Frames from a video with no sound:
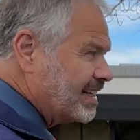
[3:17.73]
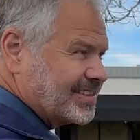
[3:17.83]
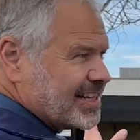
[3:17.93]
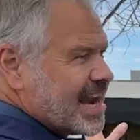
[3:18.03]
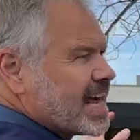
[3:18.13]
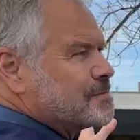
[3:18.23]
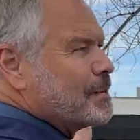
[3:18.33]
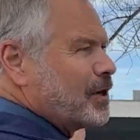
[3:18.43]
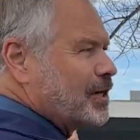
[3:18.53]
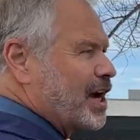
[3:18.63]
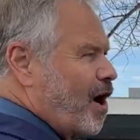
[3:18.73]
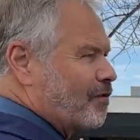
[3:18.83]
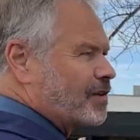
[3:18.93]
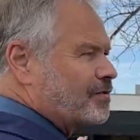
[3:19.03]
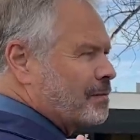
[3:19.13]
is the next building
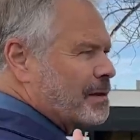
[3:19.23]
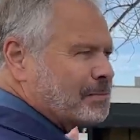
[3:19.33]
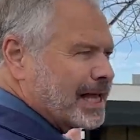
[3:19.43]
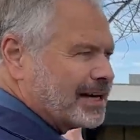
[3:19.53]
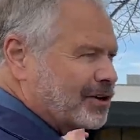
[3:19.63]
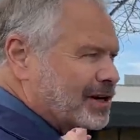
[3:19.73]
over from the Plato